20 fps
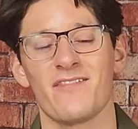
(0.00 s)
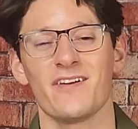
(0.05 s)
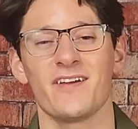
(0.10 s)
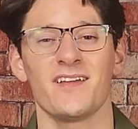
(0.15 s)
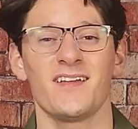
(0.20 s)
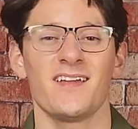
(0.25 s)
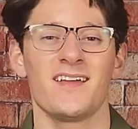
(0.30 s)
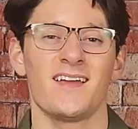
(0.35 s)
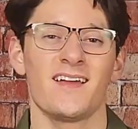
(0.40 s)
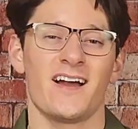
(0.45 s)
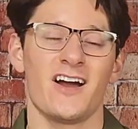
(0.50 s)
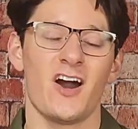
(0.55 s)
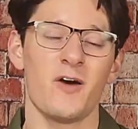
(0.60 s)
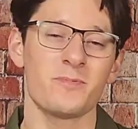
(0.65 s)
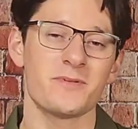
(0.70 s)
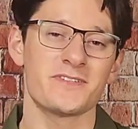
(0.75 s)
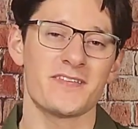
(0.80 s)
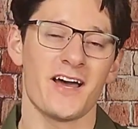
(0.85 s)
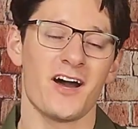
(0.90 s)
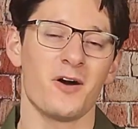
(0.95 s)
it. Hope
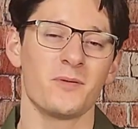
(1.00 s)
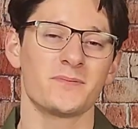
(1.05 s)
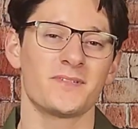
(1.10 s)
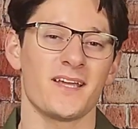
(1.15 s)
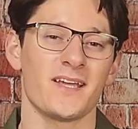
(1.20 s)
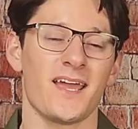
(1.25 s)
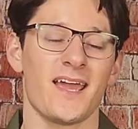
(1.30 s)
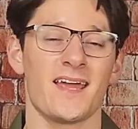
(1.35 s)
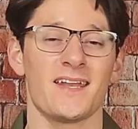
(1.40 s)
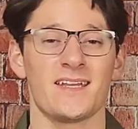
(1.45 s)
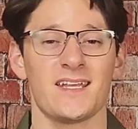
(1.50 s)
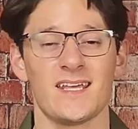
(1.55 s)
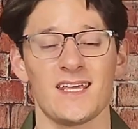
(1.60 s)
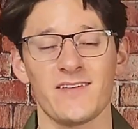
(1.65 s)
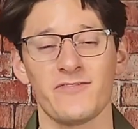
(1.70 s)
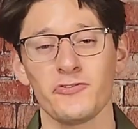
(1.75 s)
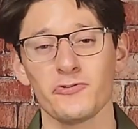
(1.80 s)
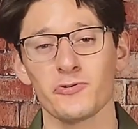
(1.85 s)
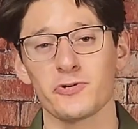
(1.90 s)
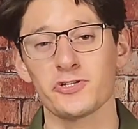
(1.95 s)
this helped, and
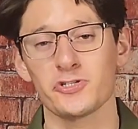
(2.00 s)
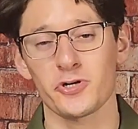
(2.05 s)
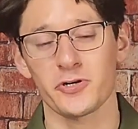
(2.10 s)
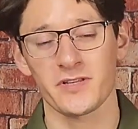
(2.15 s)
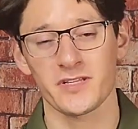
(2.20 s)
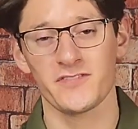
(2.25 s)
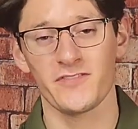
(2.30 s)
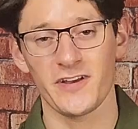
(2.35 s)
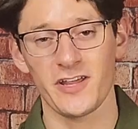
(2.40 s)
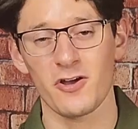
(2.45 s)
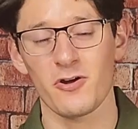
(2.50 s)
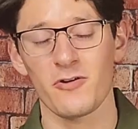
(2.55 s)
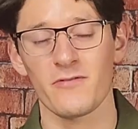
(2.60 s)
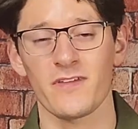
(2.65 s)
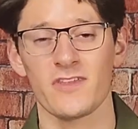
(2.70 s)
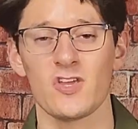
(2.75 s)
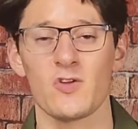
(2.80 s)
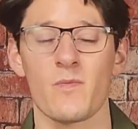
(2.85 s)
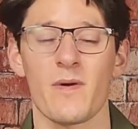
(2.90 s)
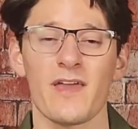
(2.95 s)
if you enjoyed this video,
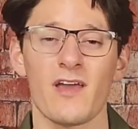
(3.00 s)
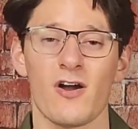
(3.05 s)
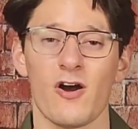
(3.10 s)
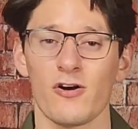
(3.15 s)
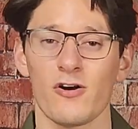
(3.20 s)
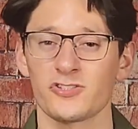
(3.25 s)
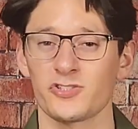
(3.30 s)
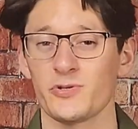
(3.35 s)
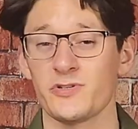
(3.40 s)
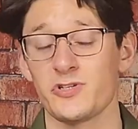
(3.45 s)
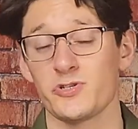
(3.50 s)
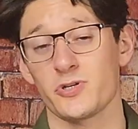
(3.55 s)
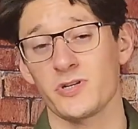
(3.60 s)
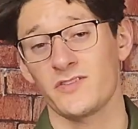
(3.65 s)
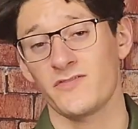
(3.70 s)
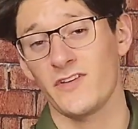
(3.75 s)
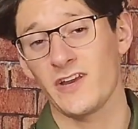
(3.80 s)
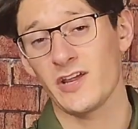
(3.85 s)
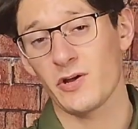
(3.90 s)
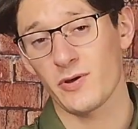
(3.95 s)
then you might also enjoy
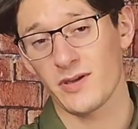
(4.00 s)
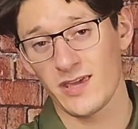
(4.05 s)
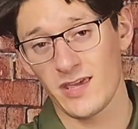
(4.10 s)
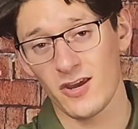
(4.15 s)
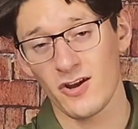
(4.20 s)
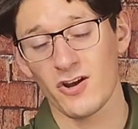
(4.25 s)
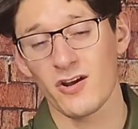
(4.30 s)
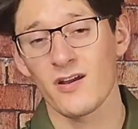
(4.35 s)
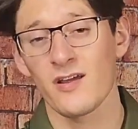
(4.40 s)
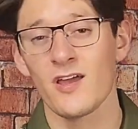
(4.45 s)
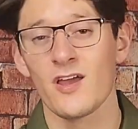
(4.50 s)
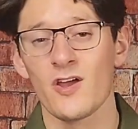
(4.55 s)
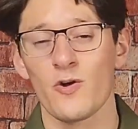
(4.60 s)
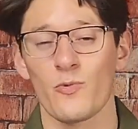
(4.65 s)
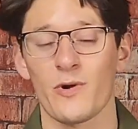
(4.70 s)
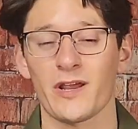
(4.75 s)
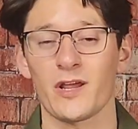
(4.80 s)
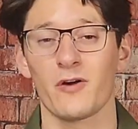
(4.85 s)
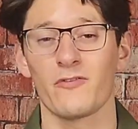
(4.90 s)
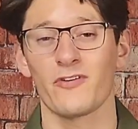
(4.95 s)
this video here,
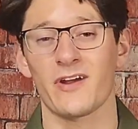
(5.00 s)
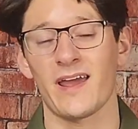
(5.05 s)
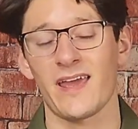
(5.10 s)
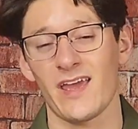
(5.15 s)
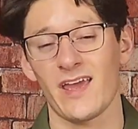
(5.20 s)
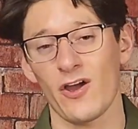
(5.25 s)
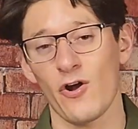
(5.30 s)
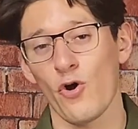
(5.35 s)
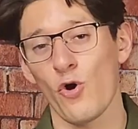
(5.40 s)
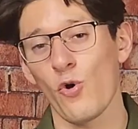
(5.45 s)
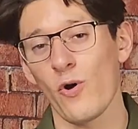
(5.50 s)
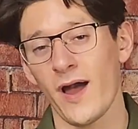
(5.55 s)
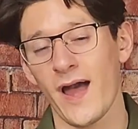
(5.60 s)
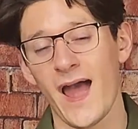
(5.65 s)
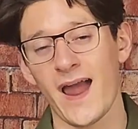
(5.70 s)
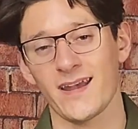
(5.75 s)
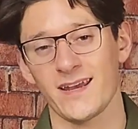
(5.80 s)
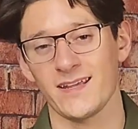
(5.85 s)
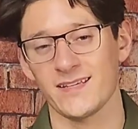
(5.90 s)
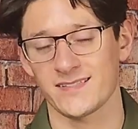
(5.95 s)
where I go over a whole
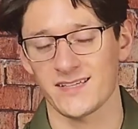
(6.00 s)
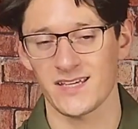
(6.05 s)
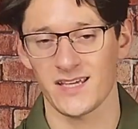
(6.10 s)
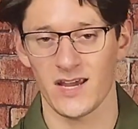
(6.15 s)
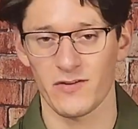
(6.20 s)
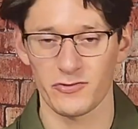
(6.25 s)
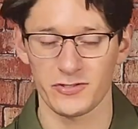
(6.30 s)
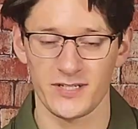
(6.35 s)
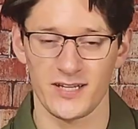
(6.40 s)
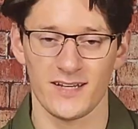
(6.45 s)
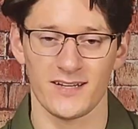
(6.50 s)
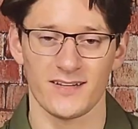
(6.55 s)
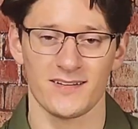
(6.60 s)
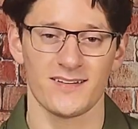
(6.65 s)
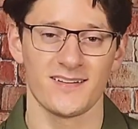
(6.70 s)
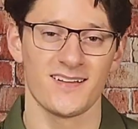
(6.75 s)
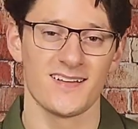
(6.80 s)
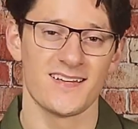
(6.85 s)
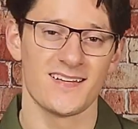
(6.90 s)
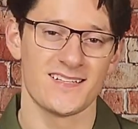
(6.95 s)
acne skincare routine.
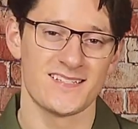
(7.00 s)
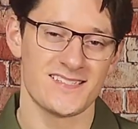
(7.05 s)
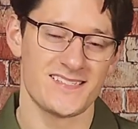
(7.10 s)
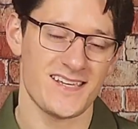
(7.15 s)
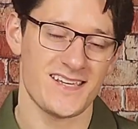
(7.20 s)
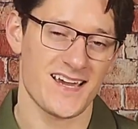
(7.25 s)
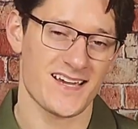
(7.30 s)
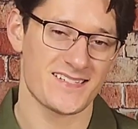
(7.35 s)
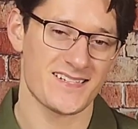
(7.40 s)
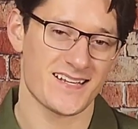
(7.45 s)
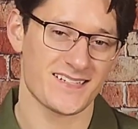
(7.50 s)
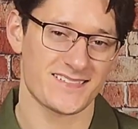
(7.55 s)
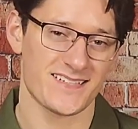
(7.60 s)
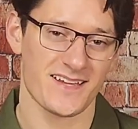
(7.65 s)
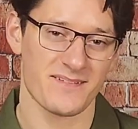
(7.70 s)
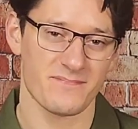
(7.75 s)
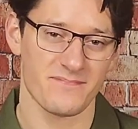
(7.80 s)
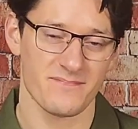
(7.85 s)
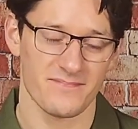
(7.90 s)
See you guys next time.